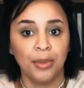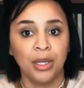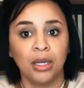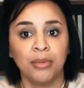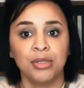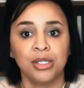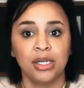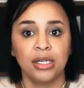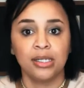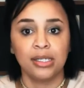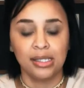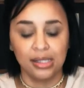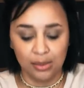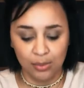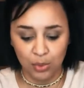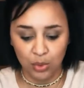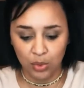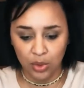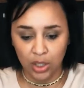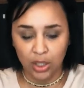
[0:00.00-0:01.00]
And I'm just gonna
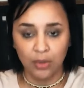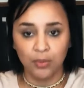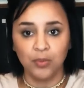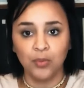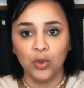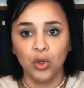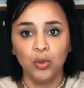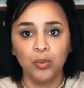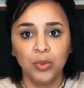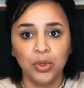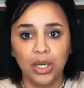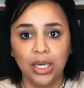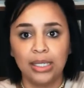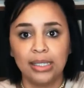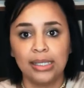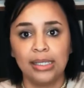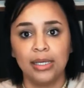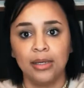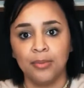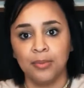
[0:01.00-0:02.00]
smooth it, oh, you
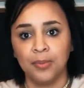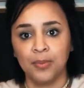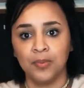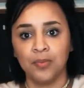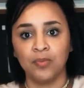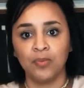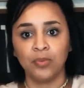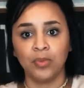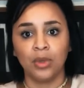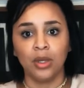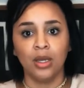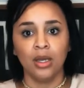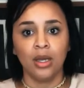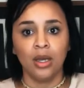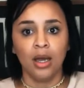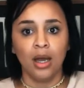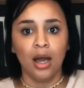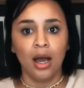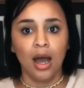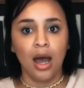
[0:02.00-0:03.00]
can't see.
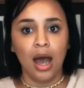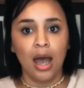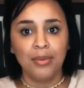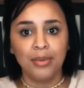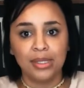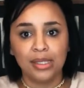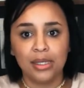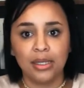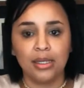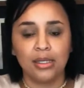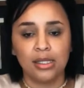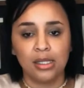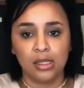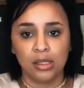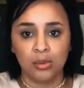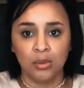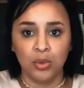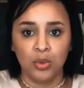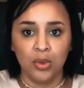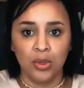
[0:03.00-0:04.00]
I'm just gonna
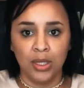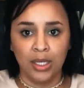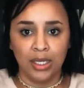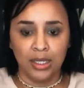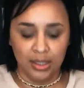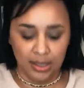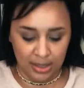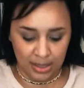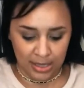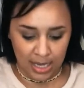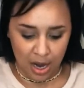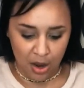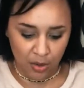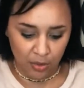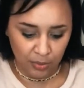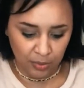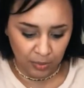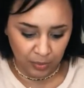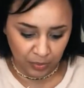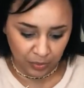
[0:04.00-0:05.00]
smooth it down.